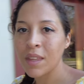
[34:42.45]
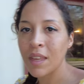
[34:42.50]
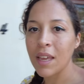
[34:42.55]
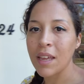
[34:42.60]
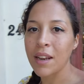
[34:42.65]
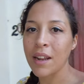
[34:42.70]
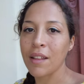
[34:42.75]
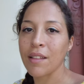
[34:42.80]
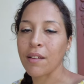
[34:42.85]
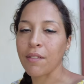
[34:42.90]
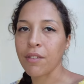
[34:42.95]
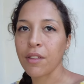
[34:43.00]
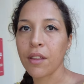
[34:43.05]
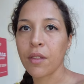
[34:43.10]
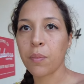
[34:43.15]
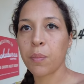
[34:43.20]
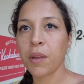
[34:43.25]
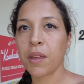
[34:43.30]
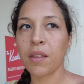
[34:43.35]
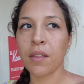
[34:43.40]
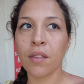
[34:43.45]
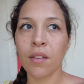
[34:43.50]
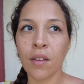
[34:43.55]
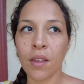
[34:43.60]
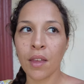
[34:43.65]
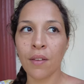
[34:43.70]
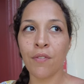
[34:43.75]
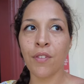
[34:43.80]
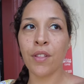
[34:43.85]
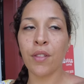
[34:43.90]
And I love this because
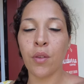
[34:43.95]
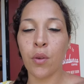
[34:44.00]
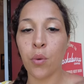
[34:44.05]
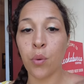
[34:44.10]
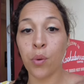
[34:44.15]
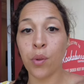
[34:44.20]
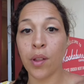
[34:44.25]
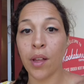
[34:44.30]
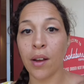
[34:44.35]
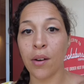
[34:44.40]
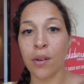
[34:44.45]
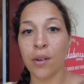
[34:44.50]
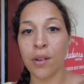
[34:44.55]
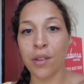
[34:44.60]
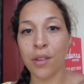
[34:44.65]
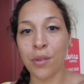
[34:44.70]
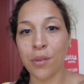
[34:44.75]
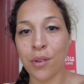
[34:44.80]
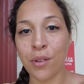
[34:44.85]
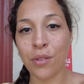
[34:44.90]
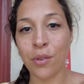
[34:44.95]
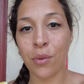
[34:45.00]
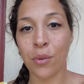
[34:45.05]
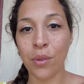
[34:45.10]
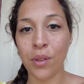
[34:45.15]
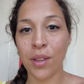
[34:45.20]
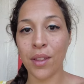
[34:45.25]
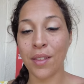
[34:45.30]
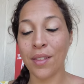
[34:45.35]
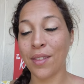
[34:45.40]
if it's cool out, you can
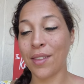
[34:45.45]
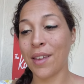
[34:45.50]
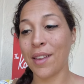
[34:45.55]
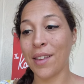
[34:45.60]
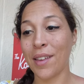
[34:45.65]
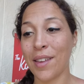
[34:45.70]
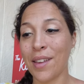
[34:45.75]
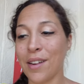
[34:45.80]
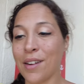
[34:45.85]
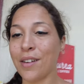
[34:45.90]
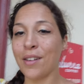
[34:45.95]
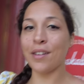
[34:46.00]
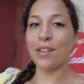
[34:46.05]
totally sit here